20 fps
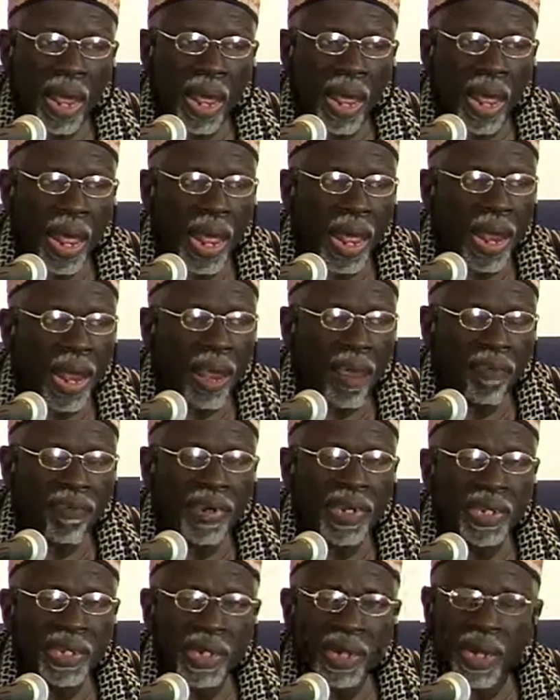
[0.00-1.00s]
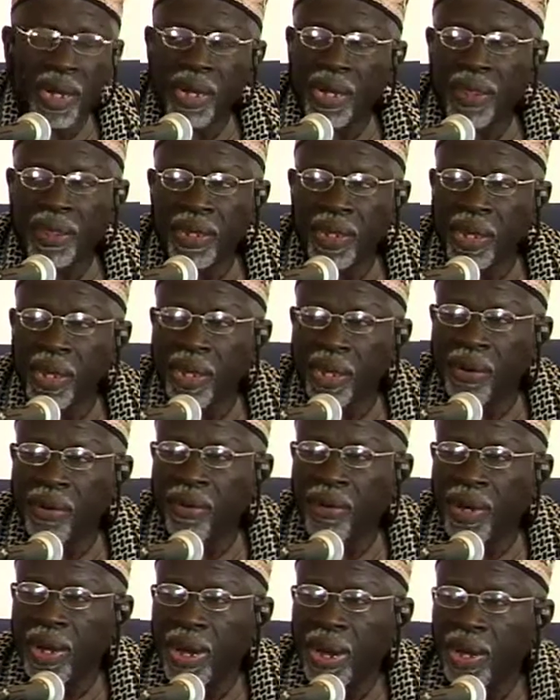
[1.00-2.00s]
I haven't seen anything
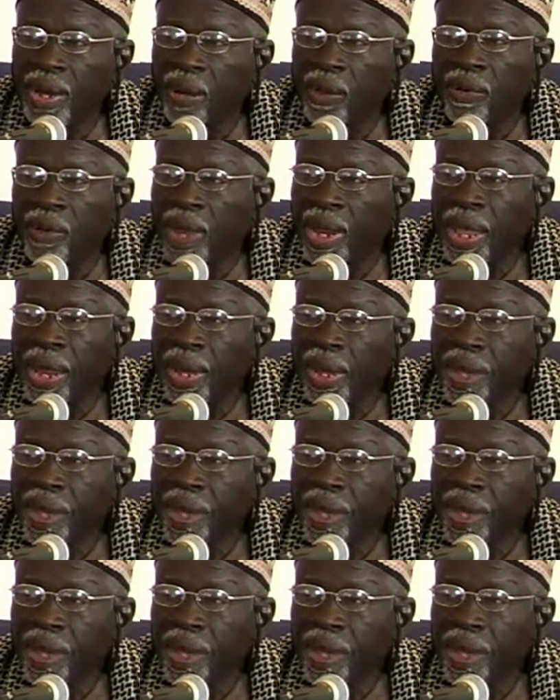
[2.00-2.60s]
here that I don't like.